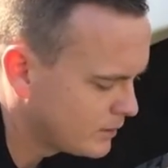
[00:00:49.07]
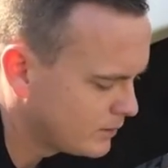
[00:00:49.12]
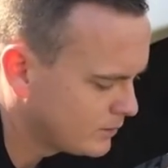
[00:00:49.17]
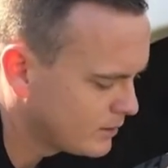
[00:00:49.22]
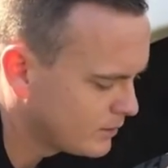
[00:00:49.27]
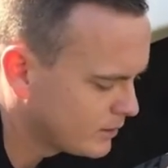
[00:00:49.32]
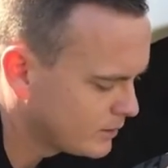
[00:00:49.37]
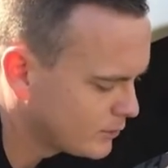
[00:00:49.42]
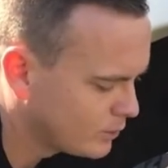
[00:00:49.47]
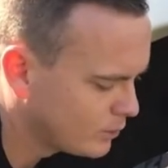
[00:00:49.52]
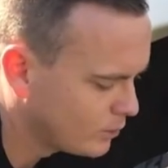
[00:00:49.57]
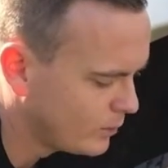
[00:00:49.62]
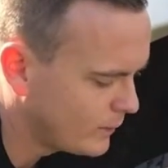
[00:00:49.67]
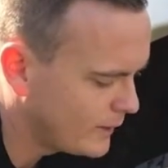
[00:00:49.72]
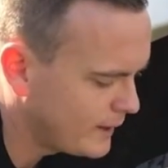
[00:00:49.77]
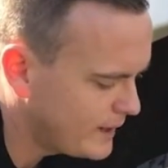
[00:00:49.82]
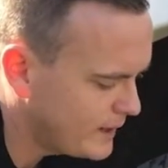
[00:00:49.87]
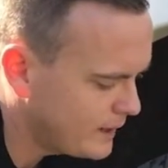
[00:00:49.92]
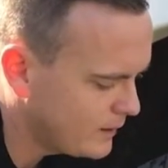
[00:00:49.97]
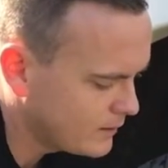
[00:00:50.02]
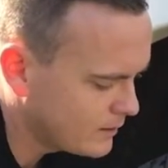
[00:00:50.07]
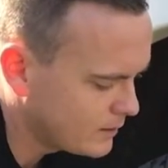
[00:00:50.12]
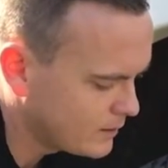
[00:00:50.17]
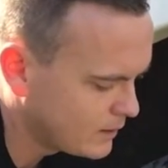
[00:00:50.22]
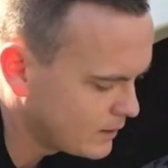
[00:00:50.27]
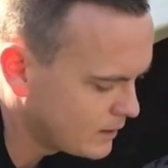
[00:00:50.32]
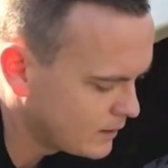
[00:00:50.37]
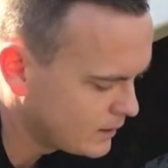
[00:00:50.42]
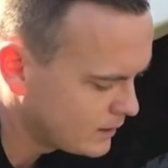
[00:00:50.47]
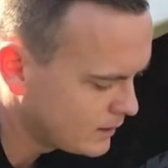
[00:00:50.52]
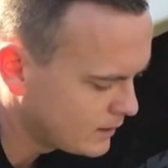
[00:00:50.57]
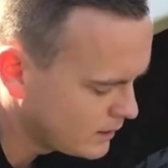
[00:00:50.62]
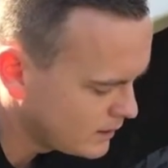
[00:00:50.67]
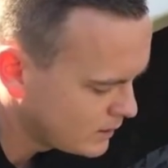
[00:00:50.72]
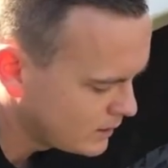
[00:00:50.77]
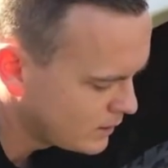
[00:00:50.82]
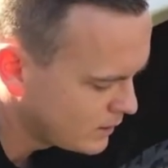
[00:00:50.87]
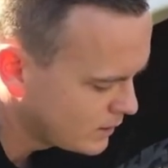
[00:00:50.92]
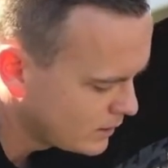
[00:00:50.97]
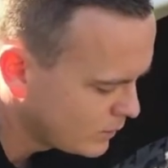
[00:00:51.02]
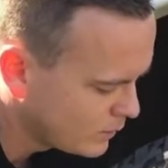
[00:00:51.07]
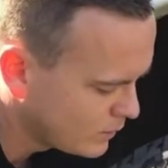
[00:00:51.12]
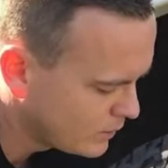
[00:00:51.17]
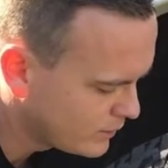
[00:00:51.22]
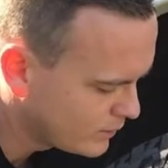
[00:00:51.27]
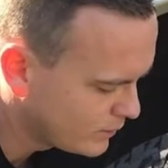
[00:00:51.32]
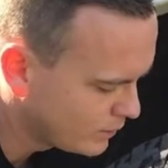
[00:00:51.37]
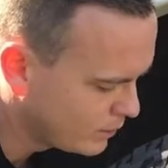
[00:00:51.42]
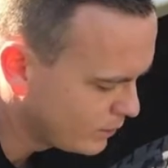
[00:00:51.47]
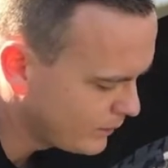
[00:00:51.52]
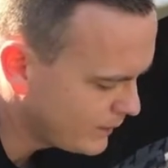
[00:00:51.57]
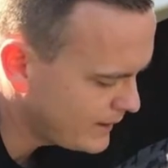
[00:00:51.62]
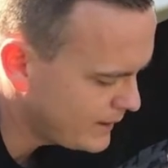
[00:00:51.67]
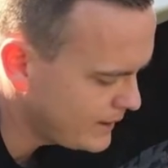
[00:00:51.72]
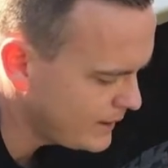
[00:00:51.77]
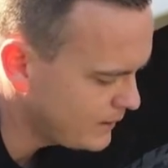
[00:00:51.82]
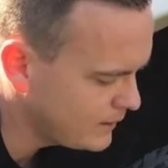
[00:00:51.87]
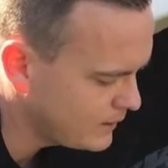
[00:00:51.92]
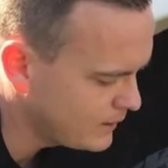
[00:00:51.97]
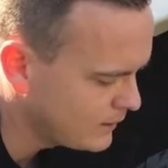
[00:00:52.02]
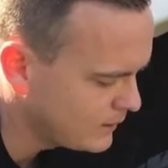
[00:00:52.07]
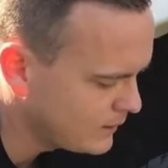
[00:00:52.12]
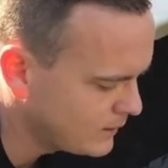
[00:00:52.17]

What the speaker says: until it's all the way out. With it all the way out,